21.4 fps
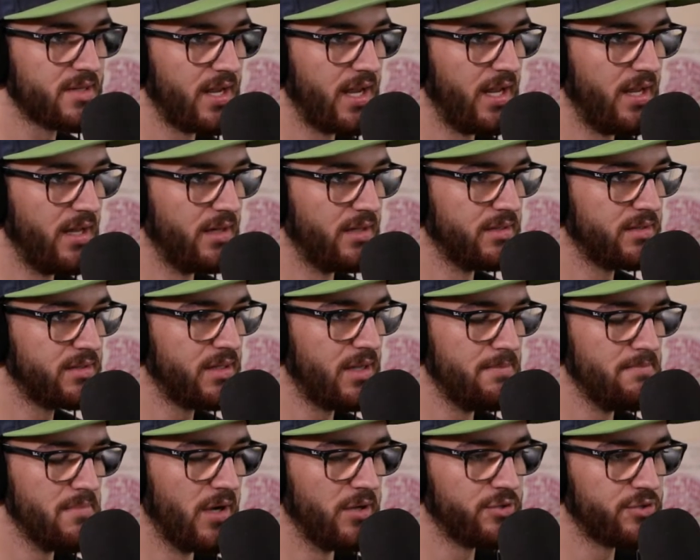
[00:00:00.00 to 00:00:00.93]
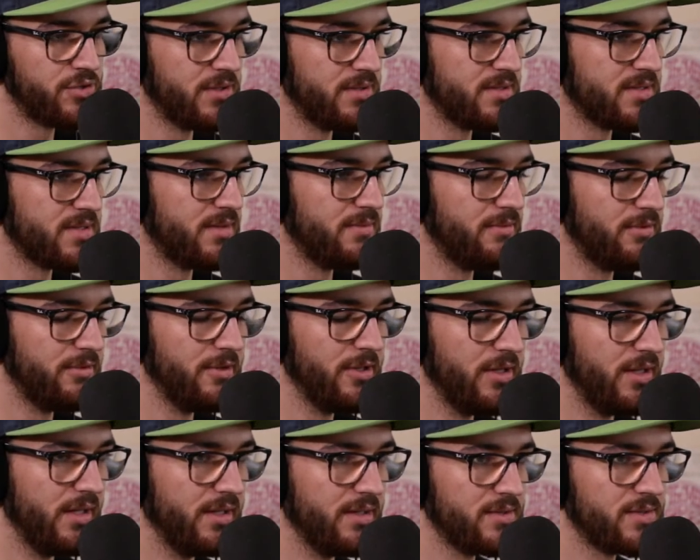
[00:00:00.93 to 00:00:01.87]
and emotions and
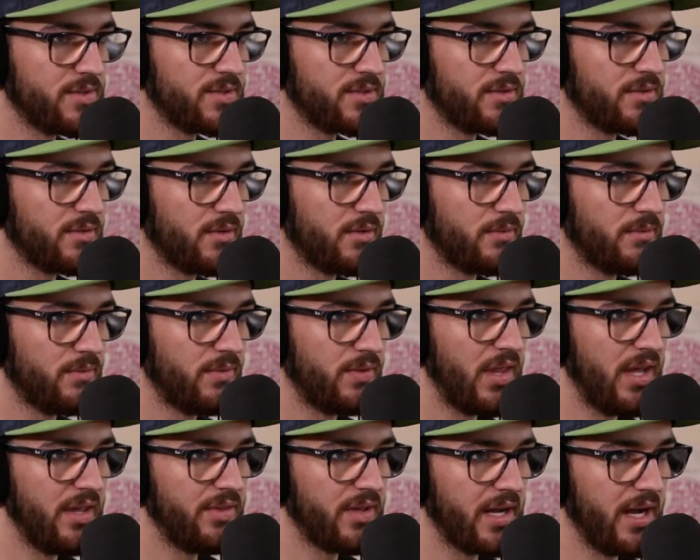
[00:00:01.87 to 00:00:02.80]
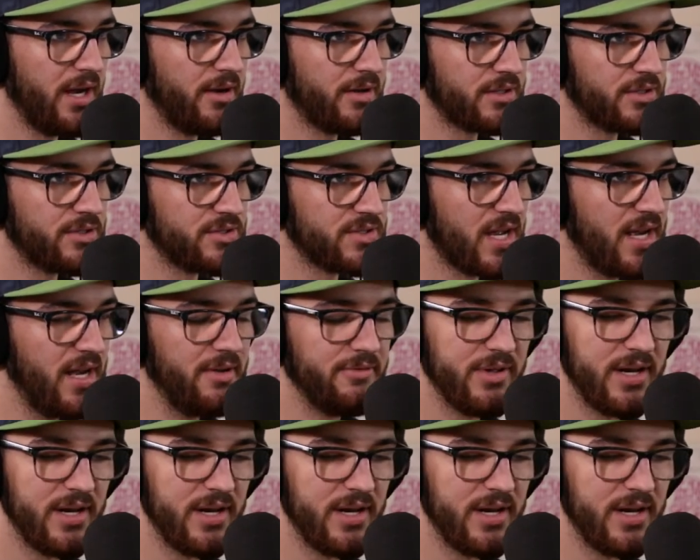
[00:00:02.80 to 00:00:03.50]
feelings that the characters have.